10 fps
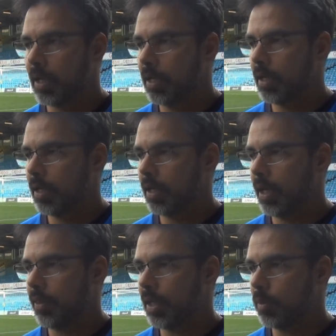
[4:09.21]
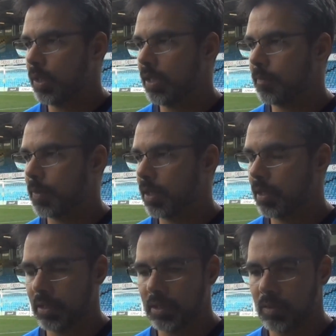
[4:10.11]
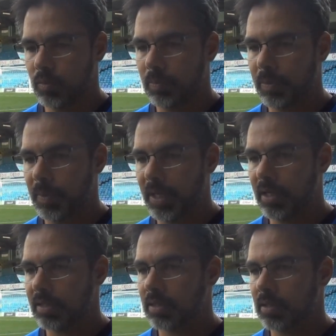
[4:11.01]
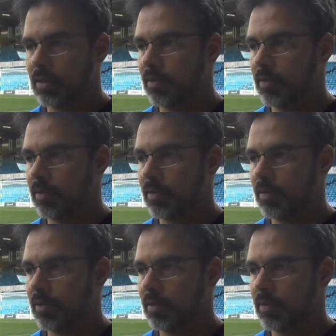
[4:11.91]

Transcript: and then we will prepare us